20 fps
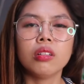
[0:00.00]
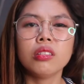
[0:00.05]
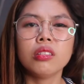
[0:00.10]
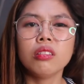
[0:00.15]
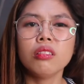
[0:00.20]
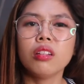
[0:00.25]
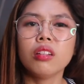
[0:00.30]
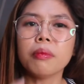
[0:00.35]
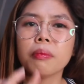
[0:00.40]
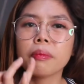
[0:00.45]

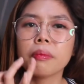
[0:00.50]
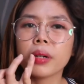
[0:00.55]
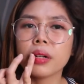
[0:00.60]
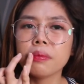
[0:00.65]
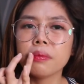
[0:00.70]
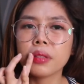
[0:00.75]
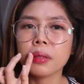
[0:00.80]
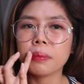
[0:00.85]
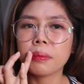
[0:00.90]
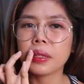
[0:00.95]
lip
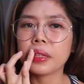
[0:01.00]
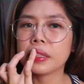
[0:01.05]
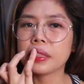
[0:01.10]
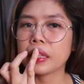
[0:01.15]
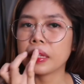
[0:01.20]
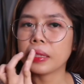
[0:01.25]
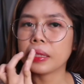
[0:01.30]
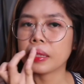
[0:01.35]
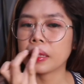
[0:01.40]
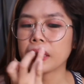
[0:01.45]
balm na may
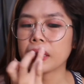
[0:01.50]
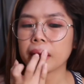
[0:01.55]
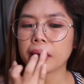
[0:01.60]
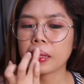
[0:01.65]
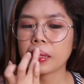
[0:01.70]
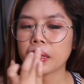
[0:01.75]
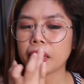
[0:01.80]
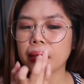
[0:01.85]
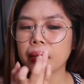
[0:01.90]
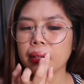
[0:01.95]
tint.
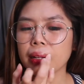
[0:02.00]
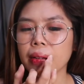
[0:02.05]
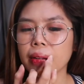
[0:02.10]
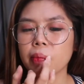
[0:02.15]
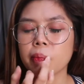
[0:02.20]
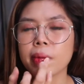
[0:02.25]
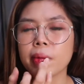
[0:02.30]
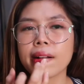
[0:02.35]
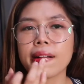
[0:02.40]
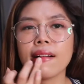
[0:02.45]

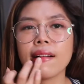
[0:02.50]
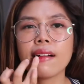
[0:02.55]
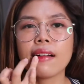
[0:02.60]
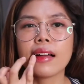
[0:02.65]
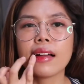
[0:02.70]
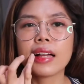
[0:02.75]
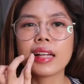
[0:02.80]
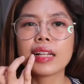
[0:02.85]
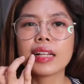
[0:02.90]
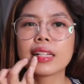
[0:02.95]
Kumbaga.
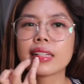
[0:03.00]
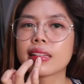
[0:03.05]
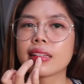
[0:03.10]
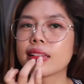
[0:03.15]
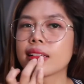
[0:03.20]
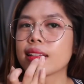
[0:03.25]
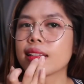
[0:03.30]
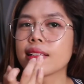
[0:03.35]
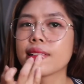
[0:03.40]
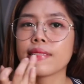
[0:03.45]

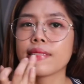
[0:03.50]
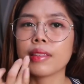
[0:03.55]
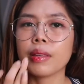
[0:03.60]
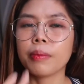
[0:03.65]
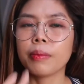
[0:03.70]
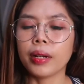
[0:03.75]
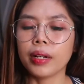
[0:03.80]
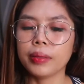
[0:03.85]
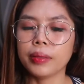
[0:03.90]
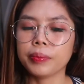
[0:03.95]

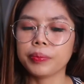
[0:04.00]
Diba?